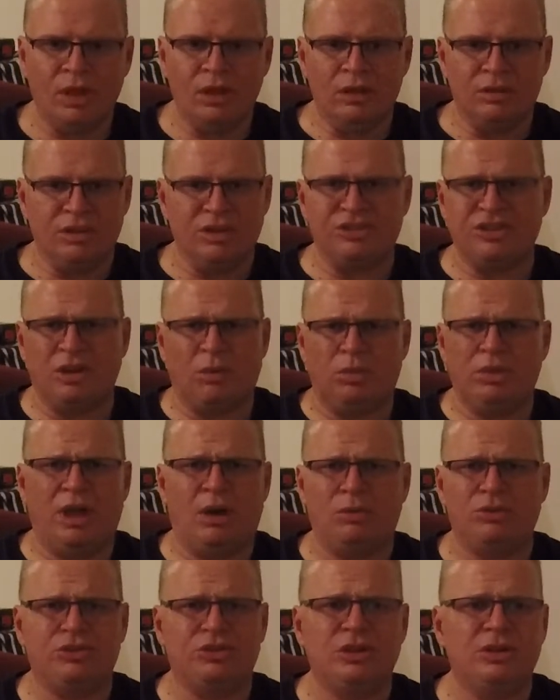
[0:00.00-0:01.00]
they said, well, that
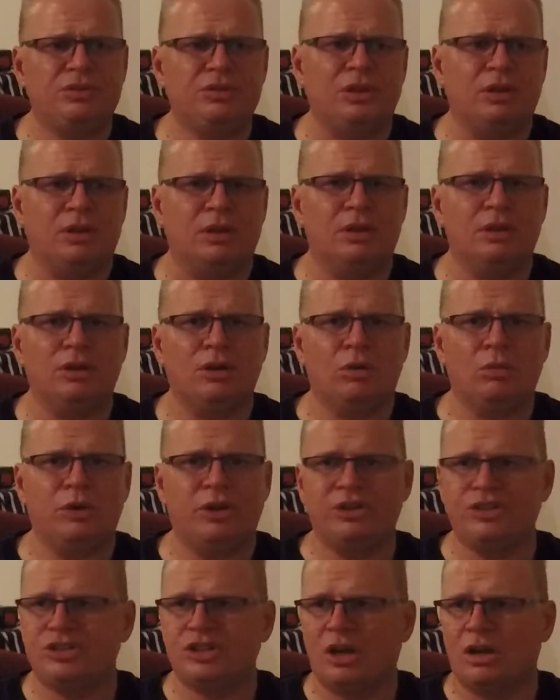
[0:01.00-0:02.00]
was a good thing. You know, when they
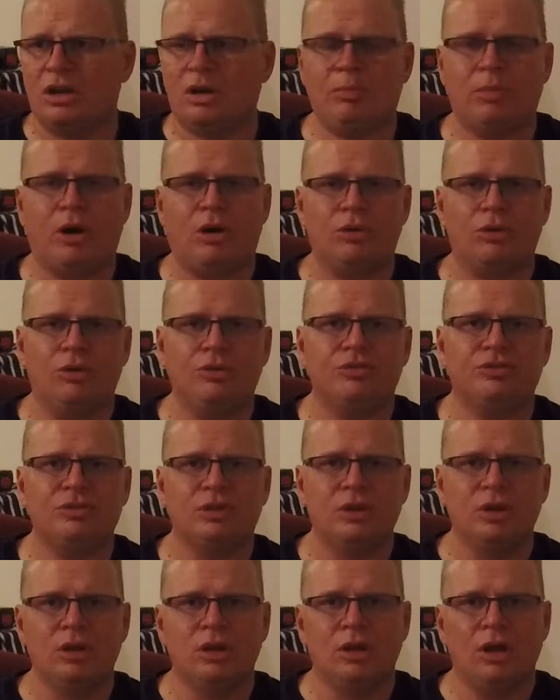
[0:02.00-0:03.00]
shot up all those
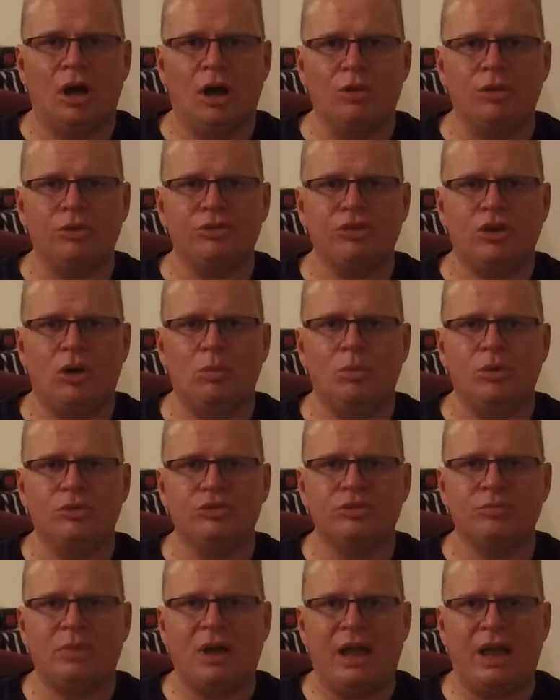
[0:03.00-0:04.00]
homos
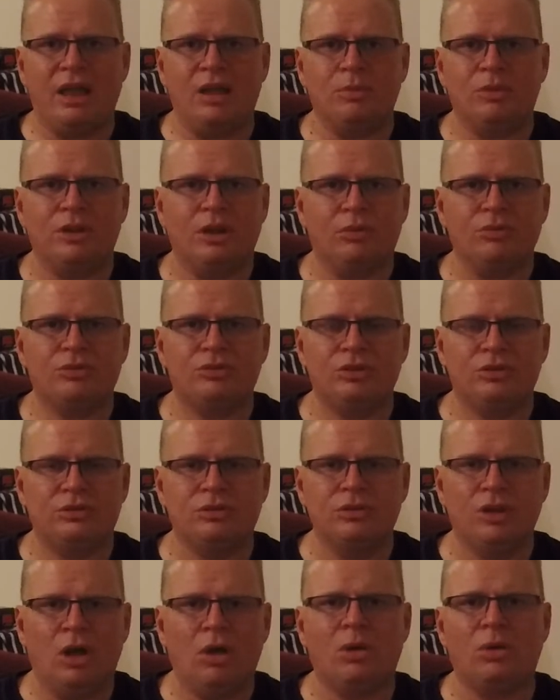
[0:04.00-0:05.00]
in Miami, that was good.
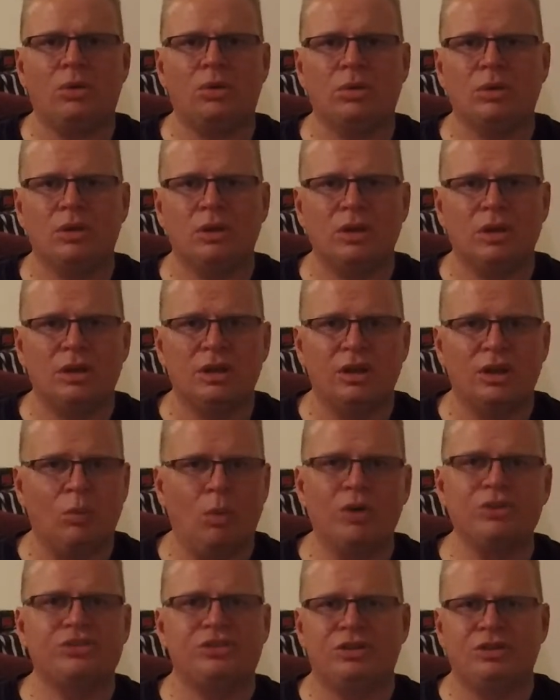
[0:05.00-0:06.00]
No, it
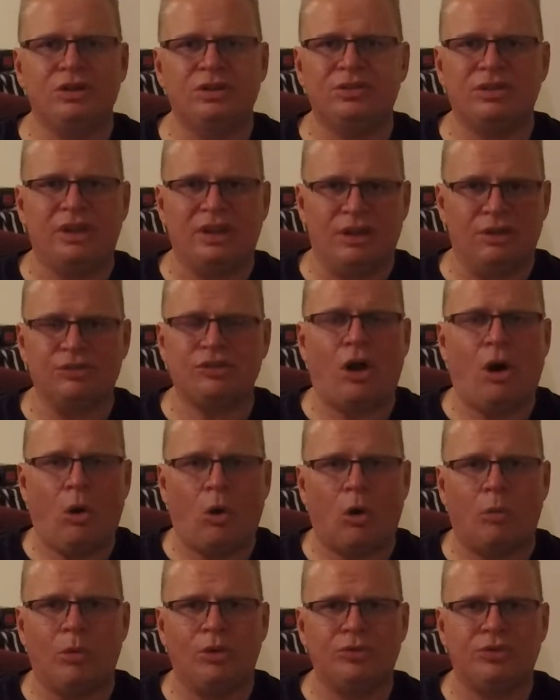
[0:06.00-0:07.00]
wasn't a good thing. It was a
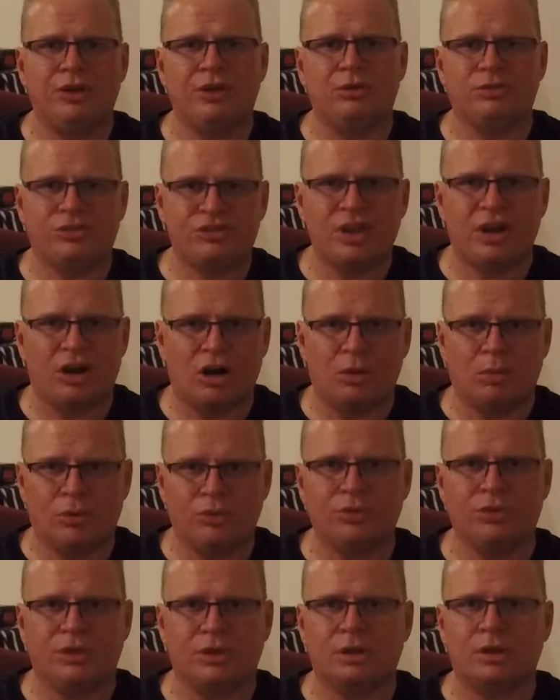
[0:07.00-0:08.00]
horrible thing. It was a terrible
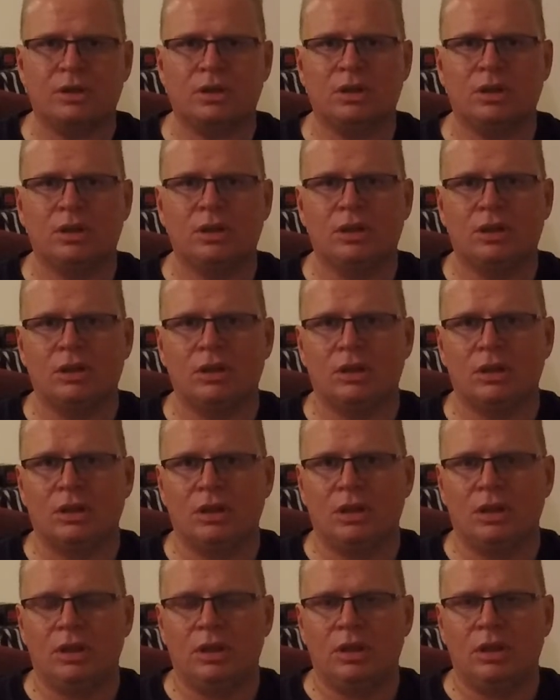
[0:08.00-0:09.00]
thing.
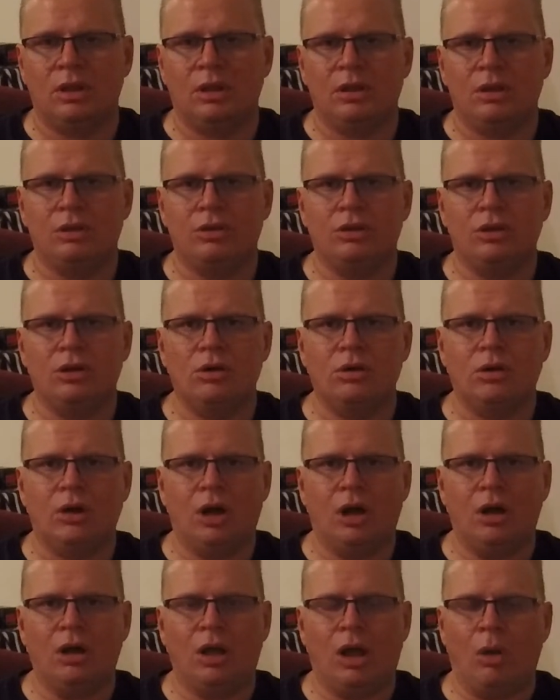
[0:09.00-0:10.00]
You know,
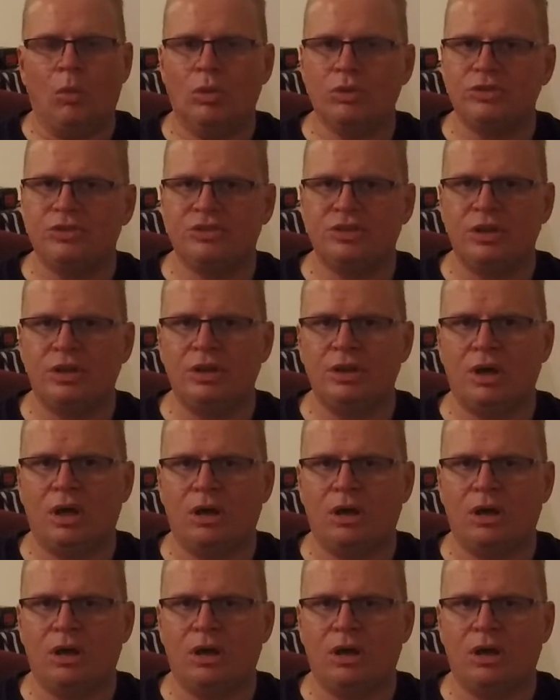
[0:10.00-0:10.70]
I want to see